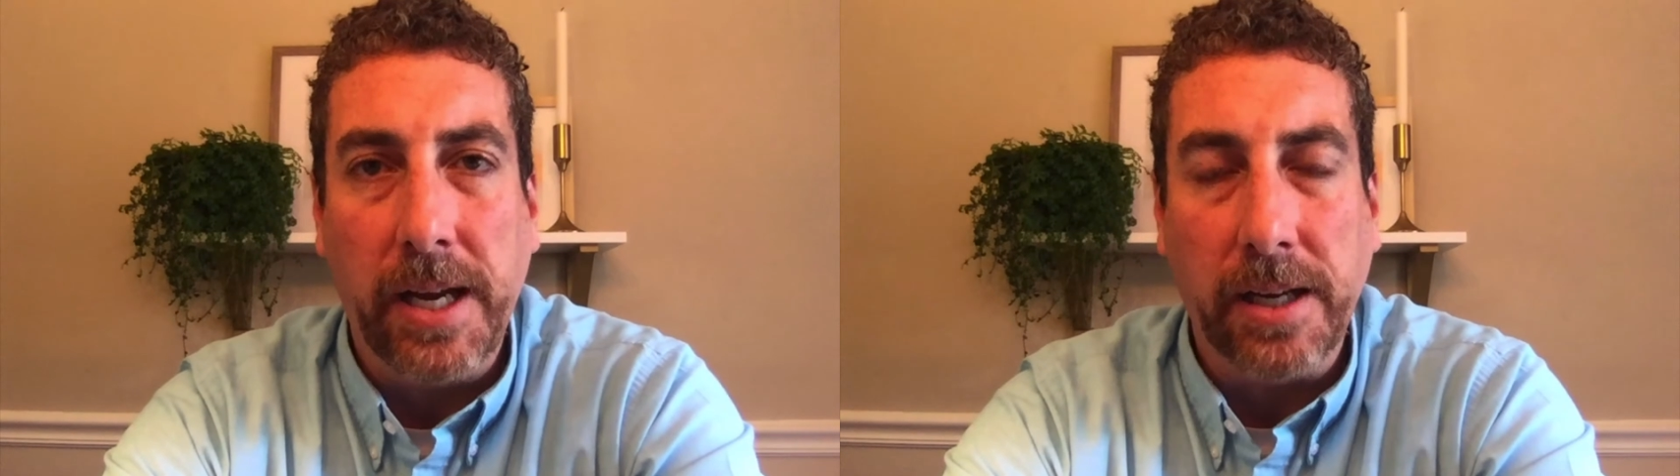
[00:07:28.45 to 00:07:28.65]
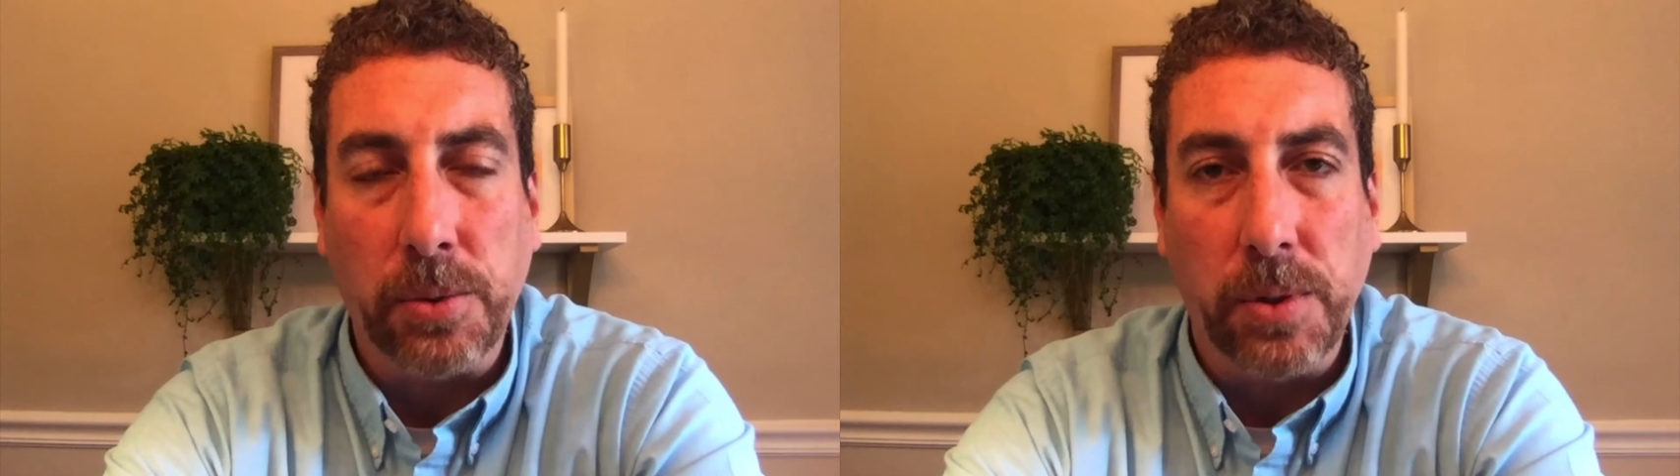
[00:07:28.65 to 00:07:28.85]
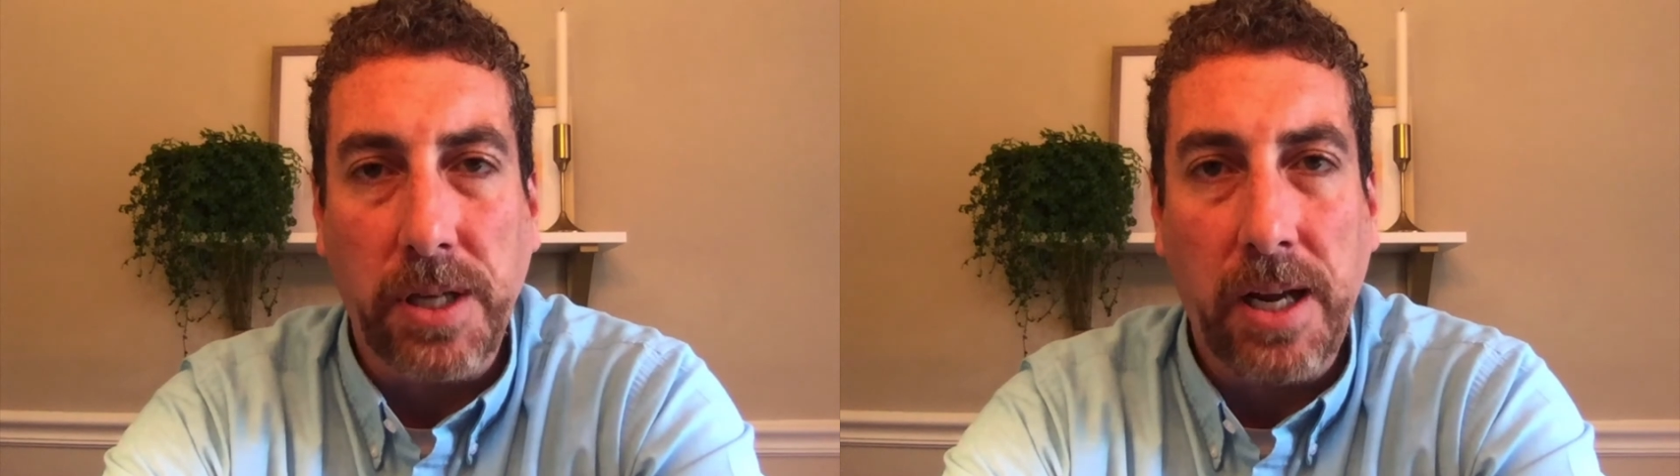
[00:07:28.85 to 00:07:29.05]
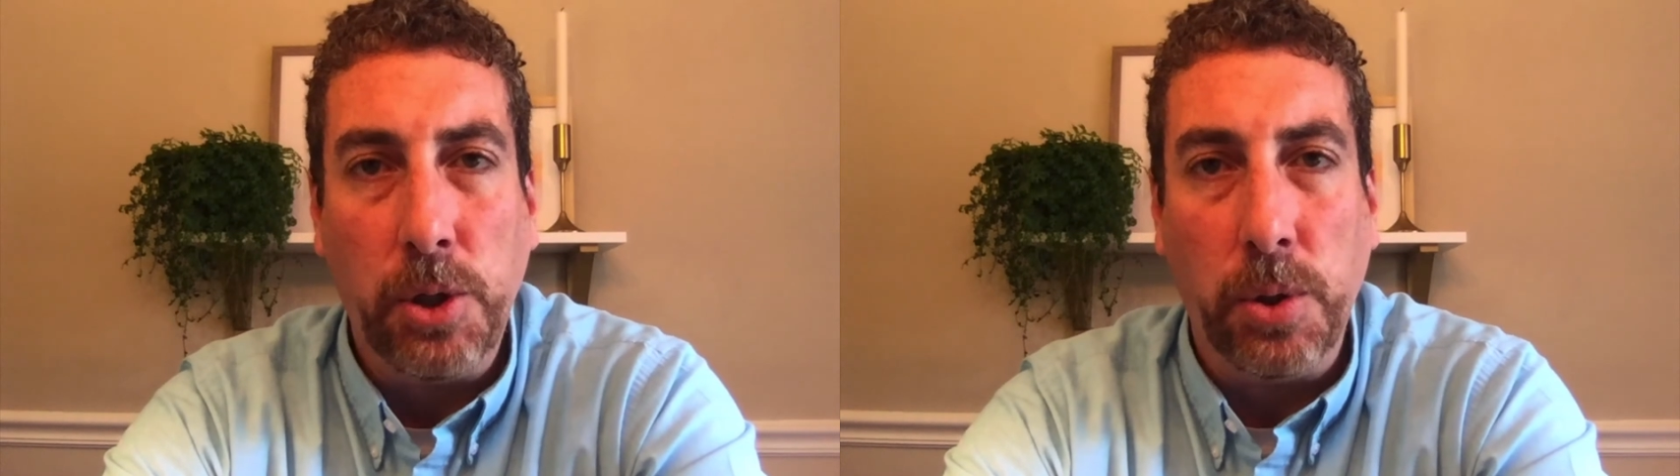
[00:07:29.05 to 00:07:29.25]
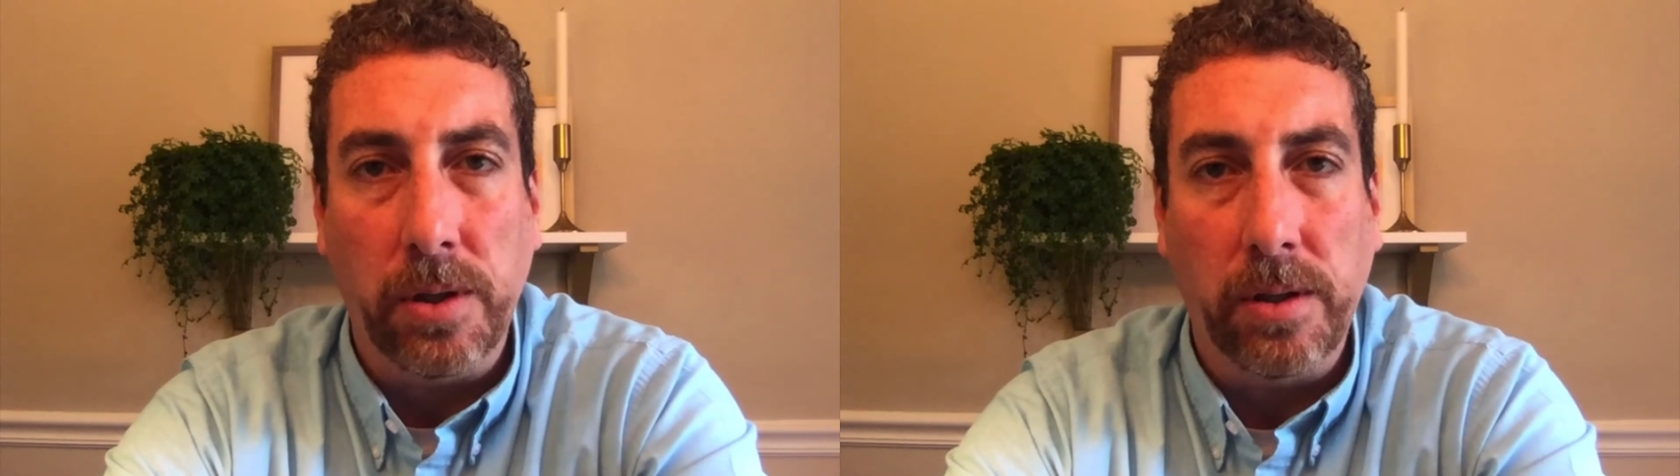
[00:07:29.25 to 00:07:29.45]

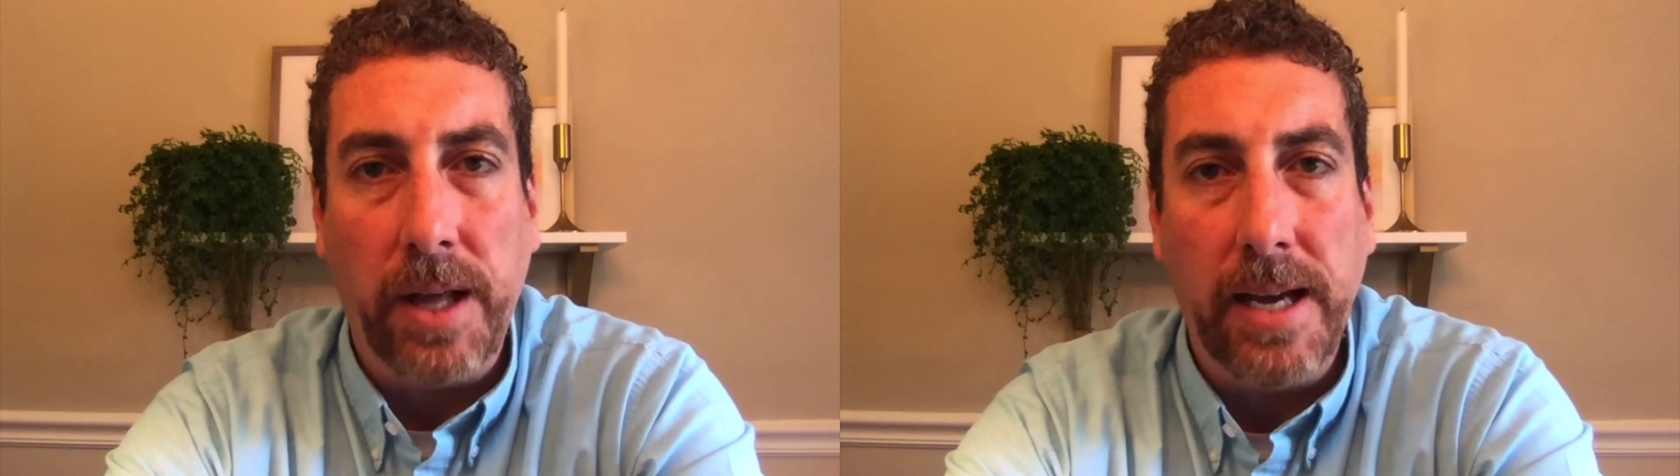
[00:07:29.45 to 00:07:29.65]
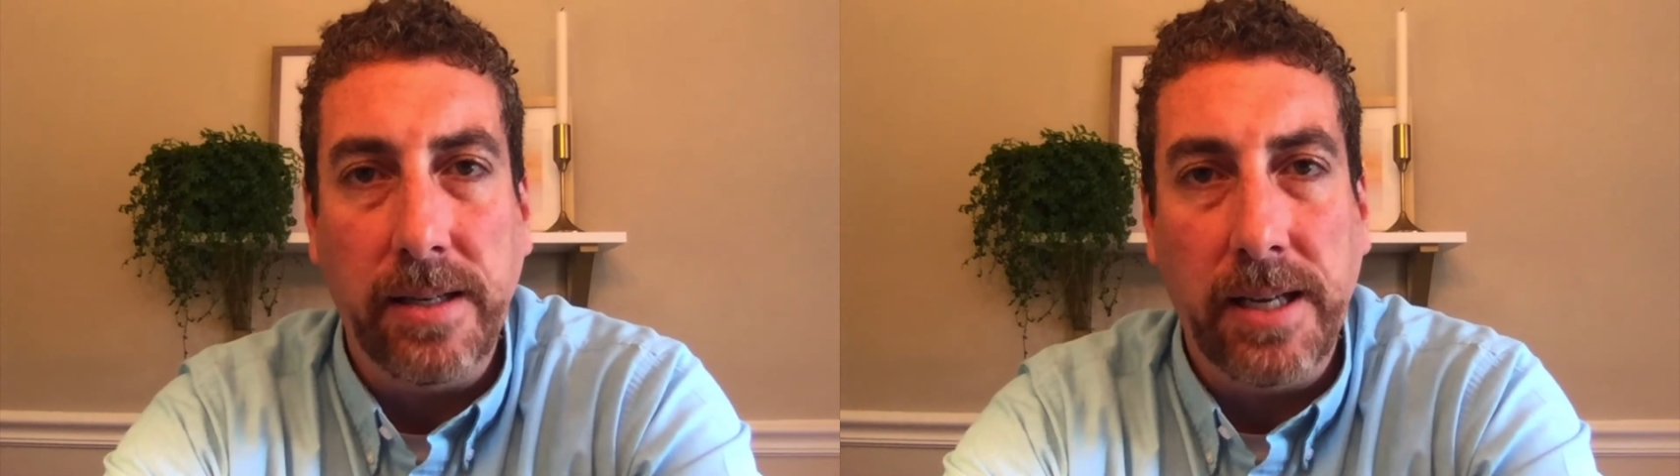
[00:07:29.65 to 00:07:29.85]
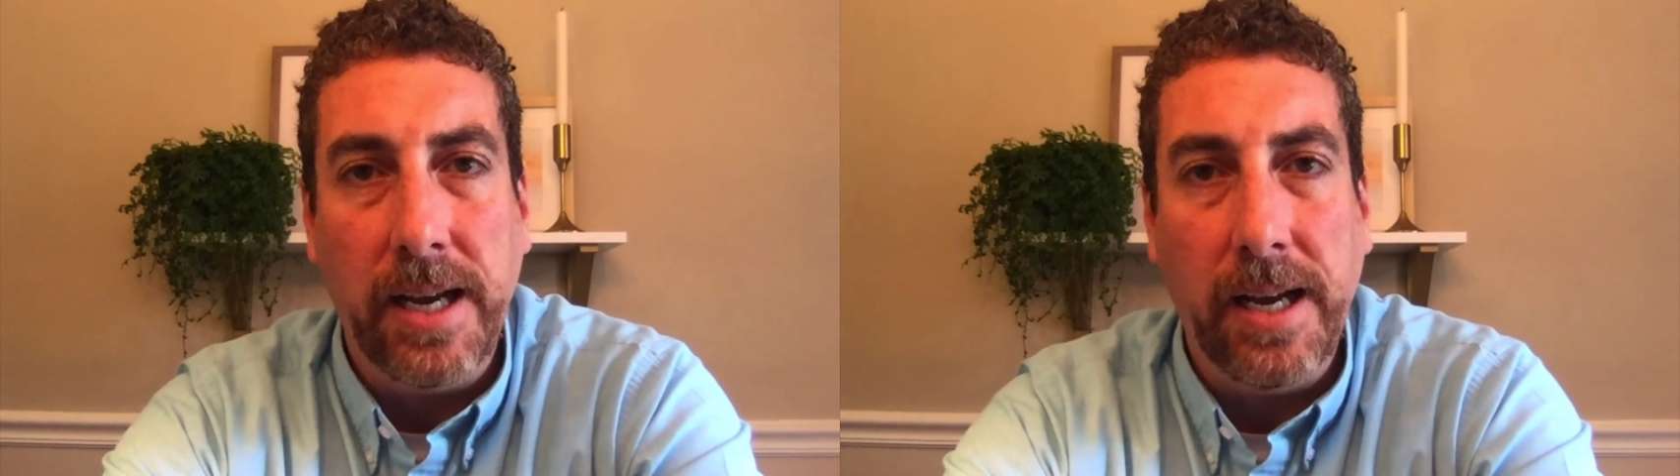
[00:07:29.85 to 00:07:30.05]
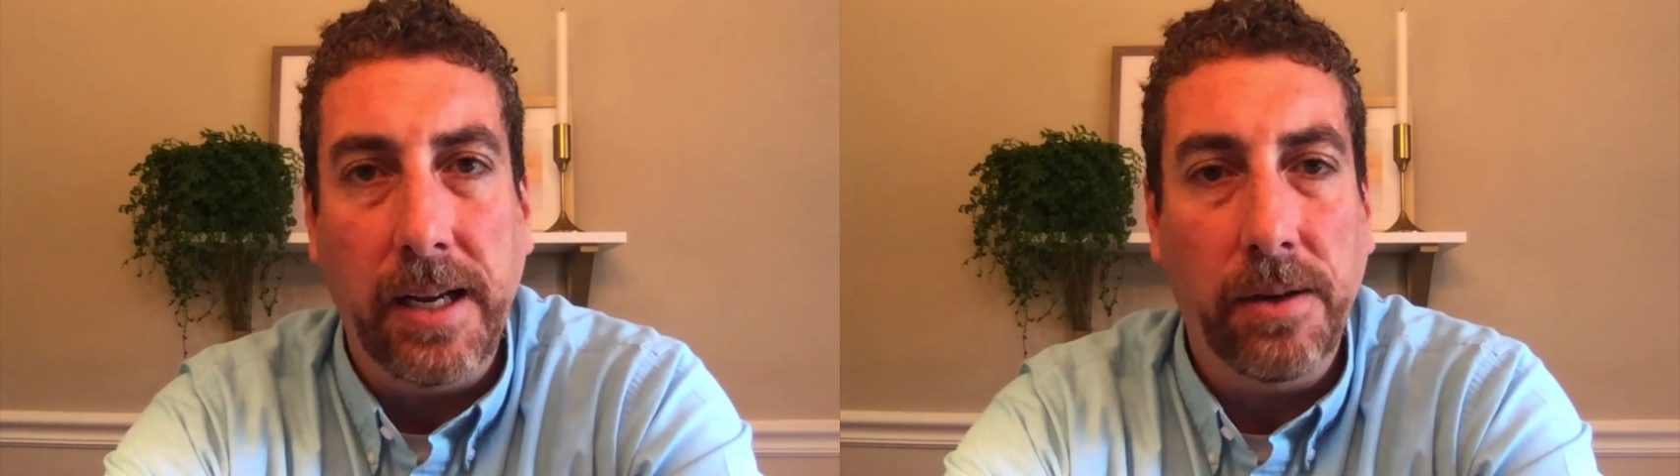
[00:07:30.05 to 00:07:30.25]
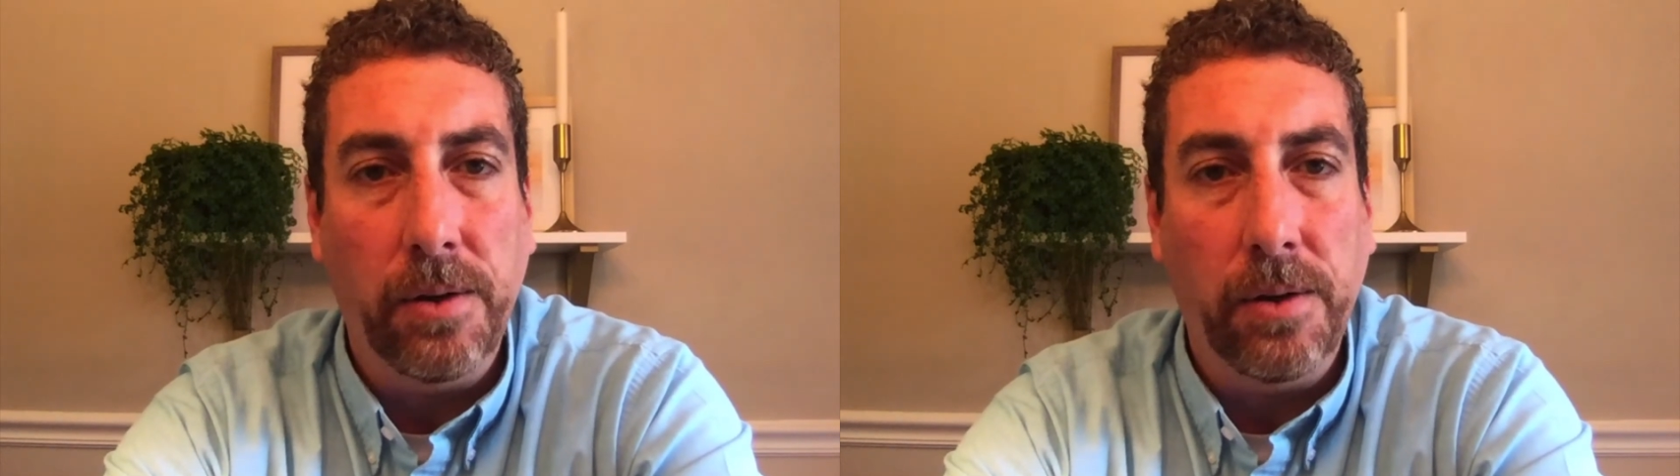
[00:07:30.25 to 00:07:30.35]
exhortation on that day